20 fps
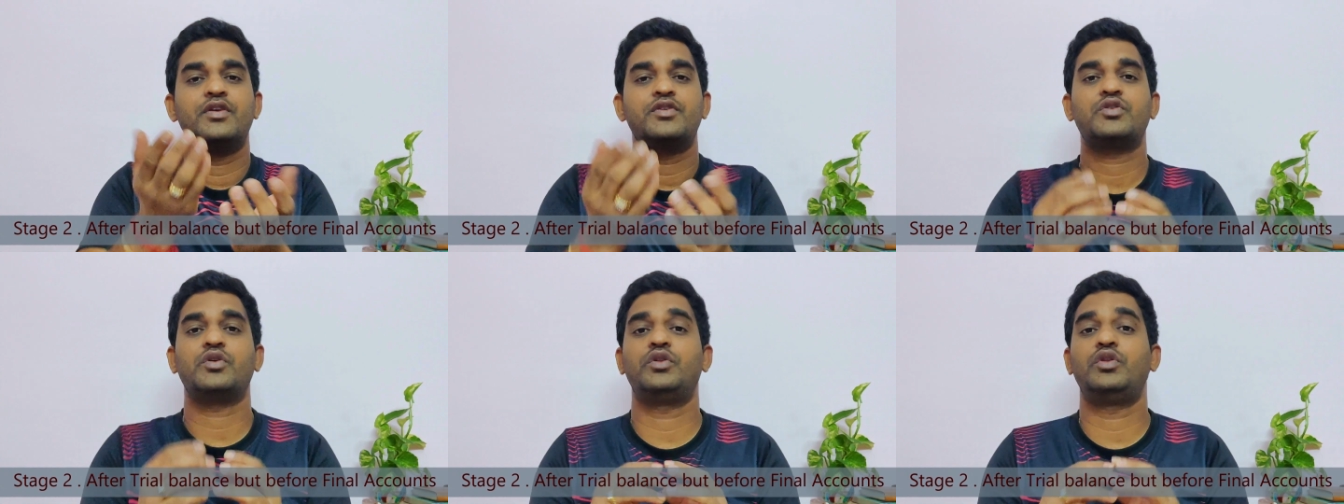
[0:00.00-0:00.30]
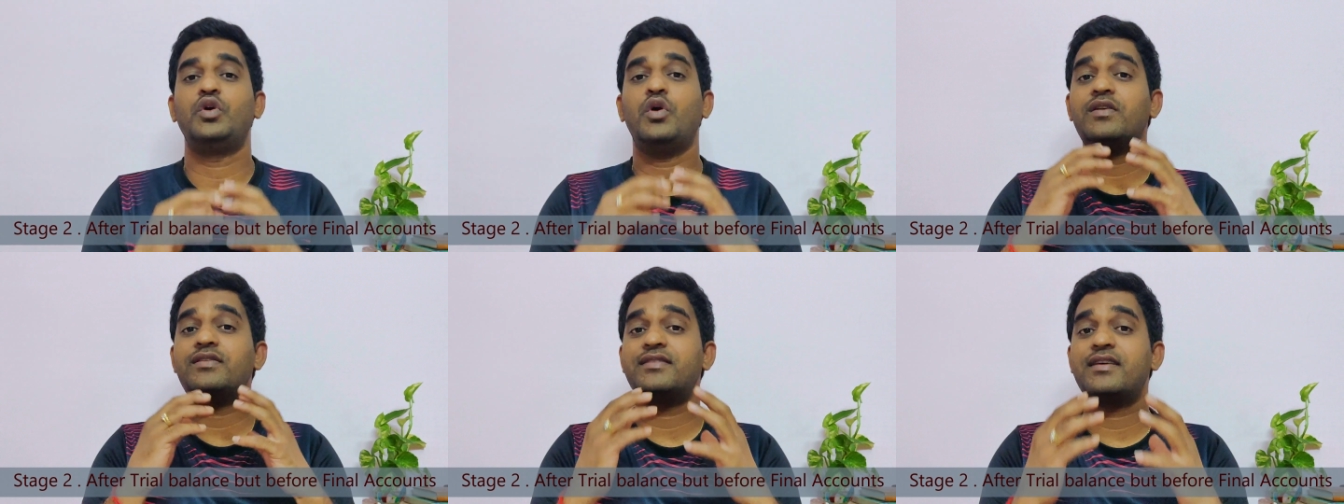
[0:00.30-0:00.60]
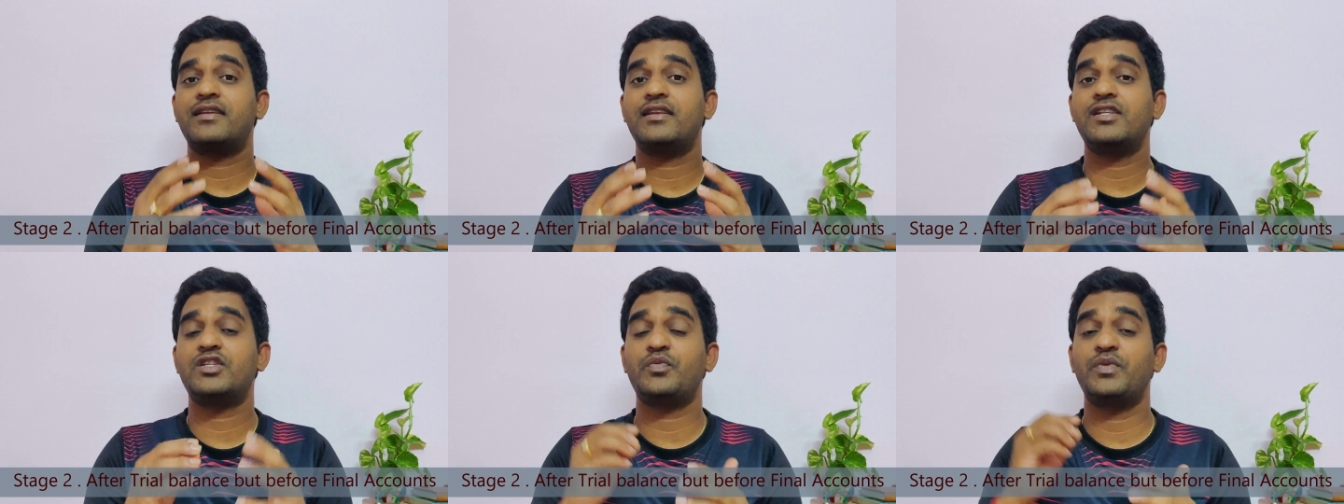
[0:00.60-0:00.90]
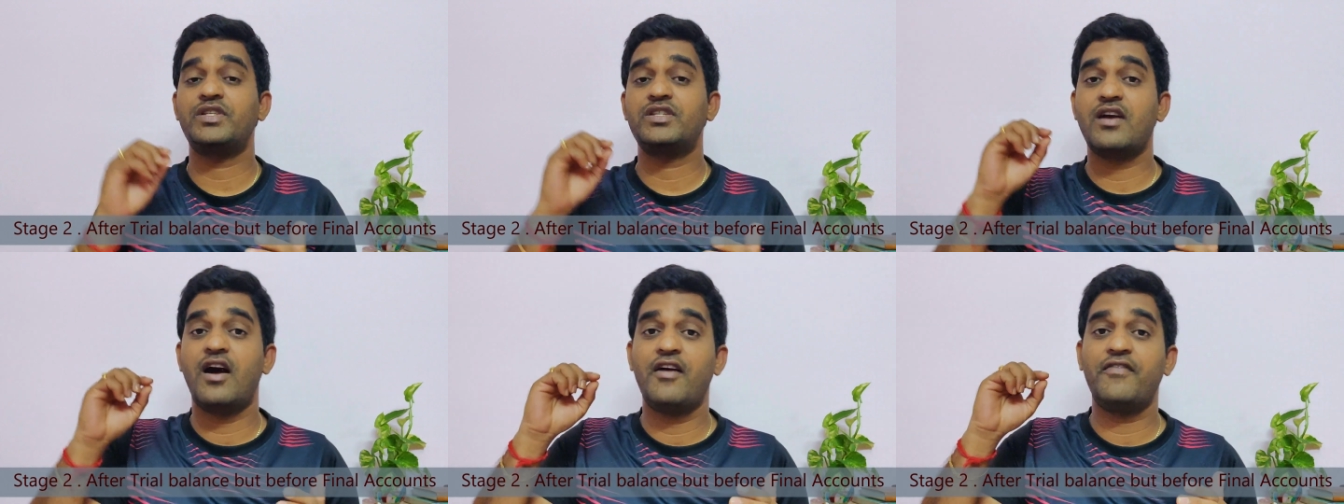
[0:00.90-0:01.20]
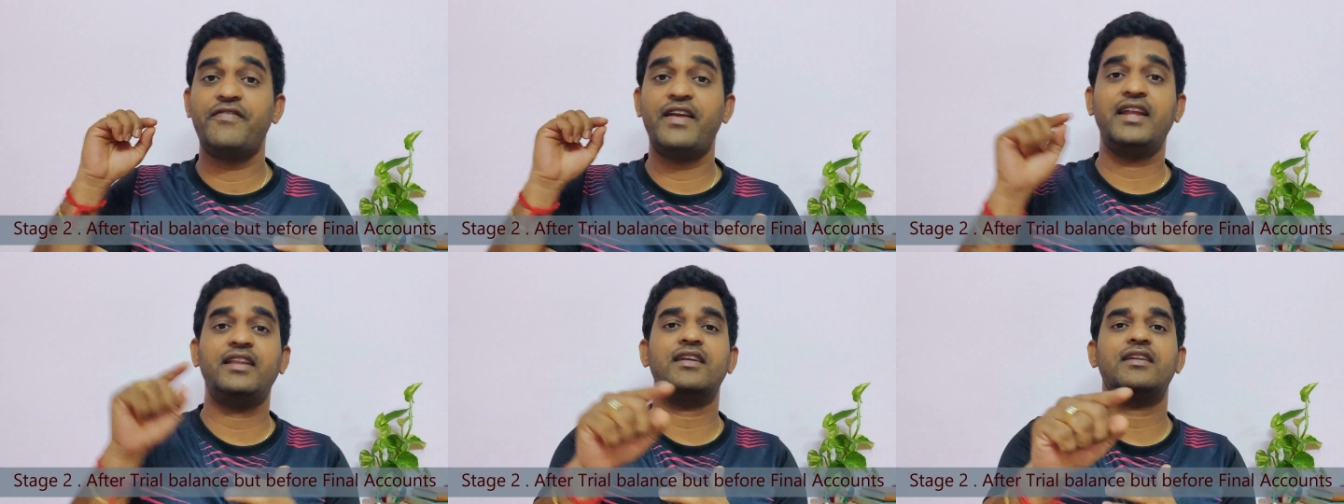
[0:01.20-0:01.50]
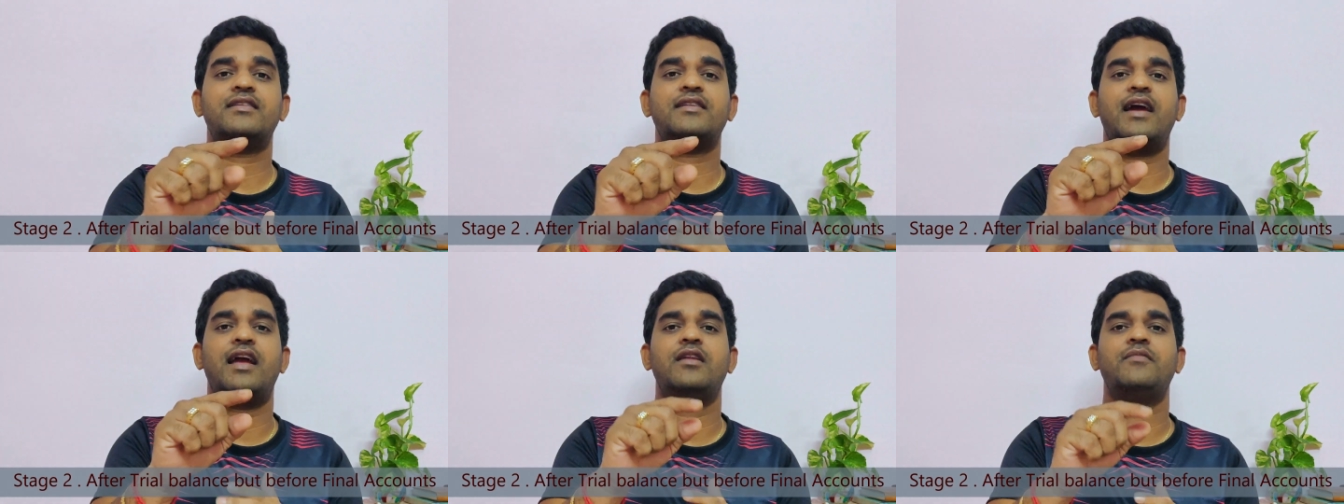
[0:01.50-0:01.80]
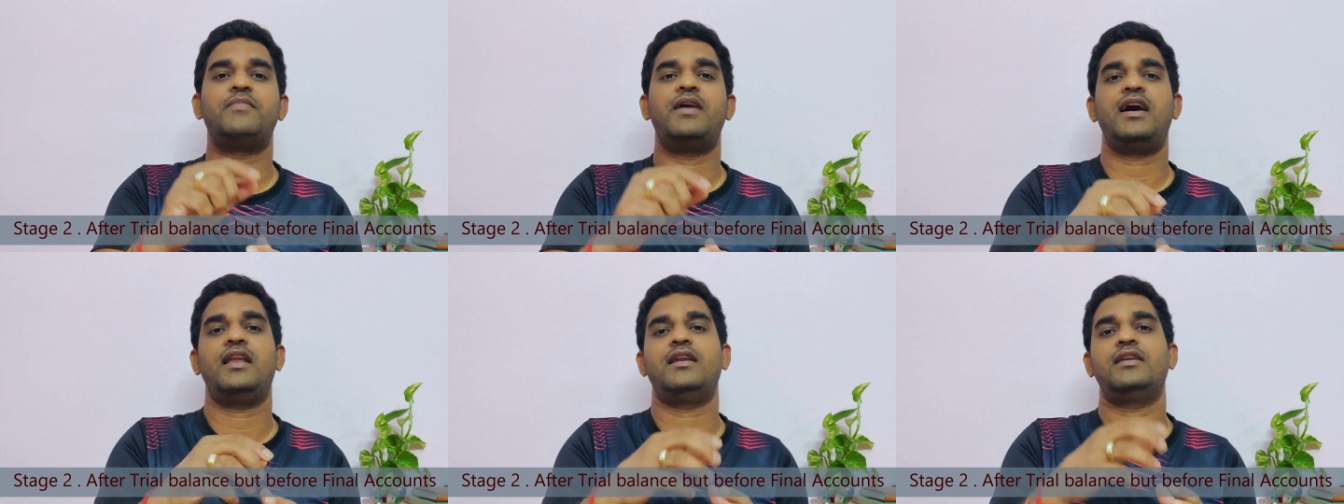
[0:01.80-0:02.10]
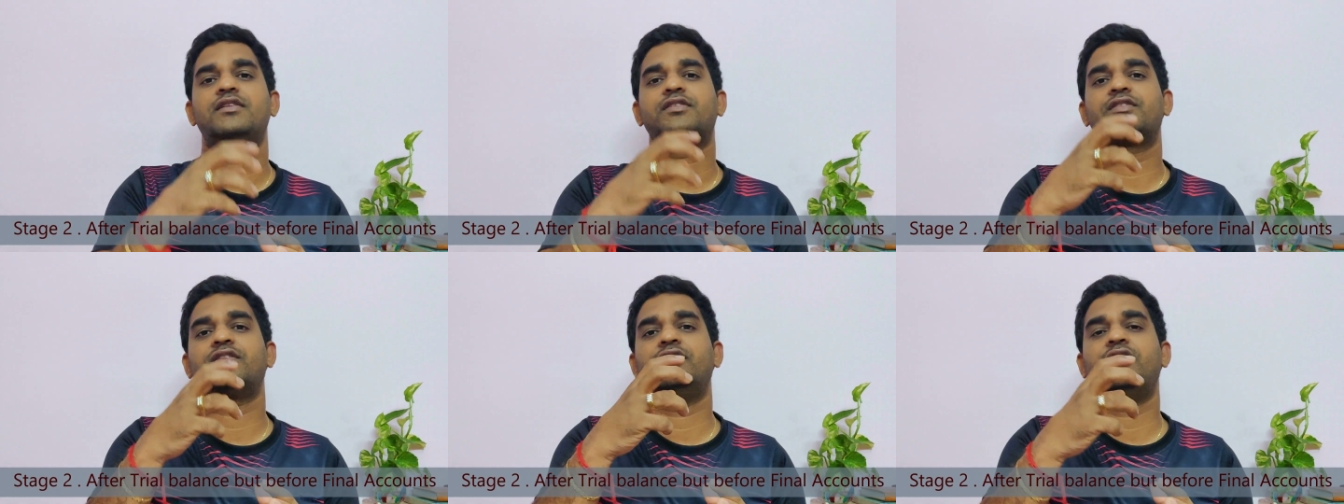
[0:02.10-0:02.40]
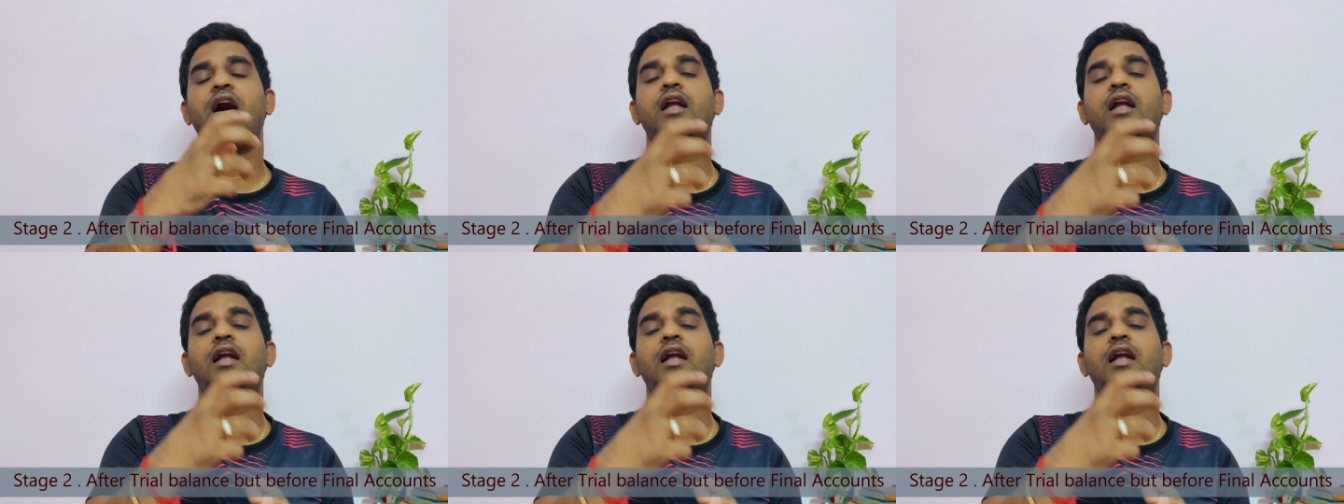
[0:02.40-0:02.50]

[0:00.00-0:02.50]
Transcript: So those errors which affect the trial balance,